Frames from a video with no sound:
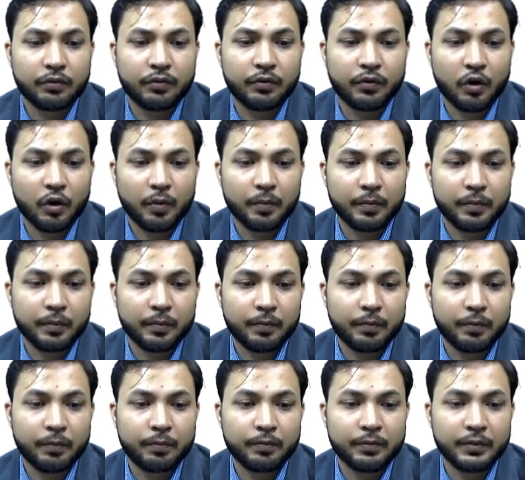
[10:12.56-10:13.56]
from
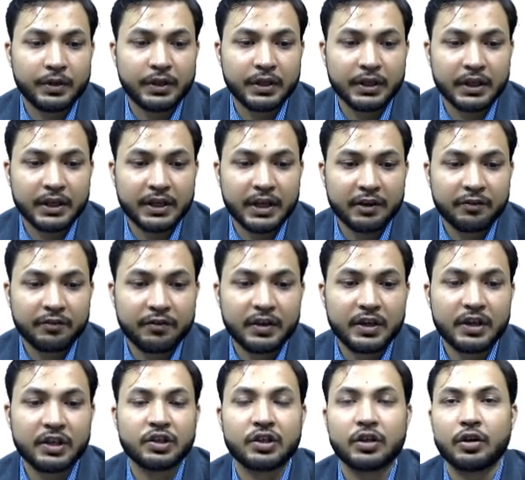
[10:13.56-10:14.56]
the
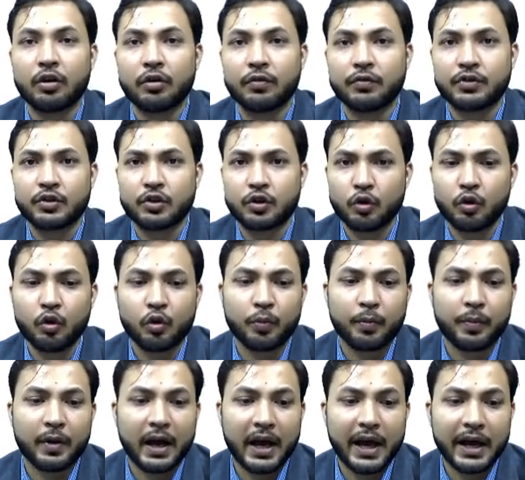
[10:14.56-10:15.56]
definition of
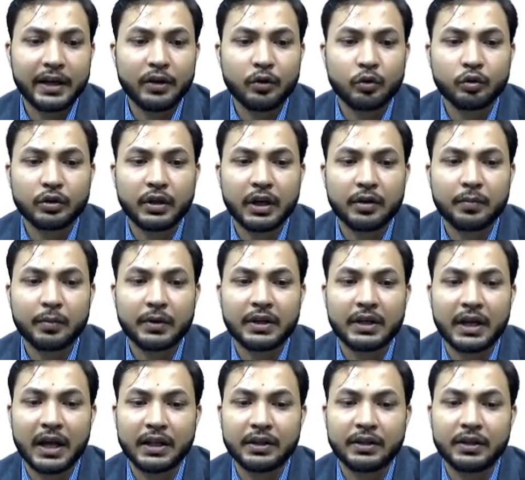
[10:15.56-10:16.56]
slope, I know that my
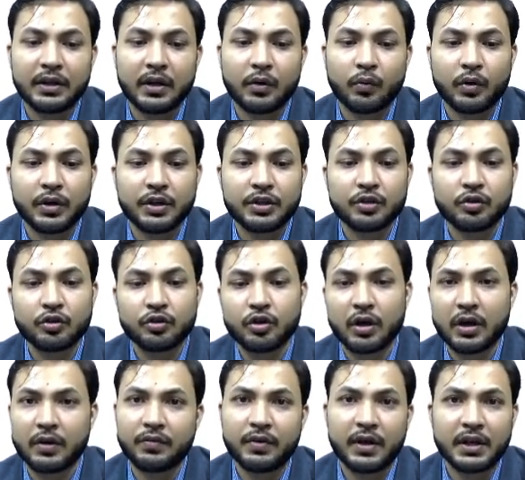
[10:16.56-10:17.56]
tan theta 1 is equal to
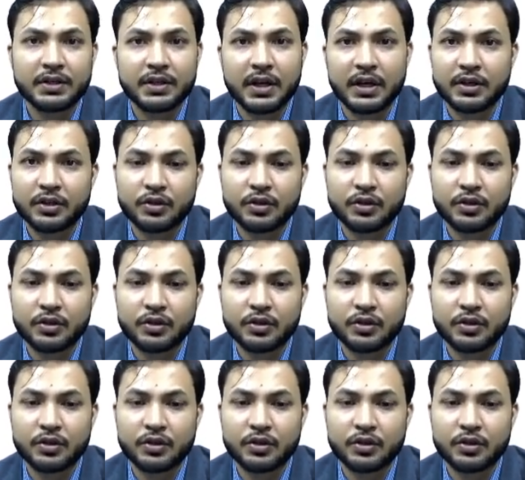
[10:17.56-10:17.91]
f dash x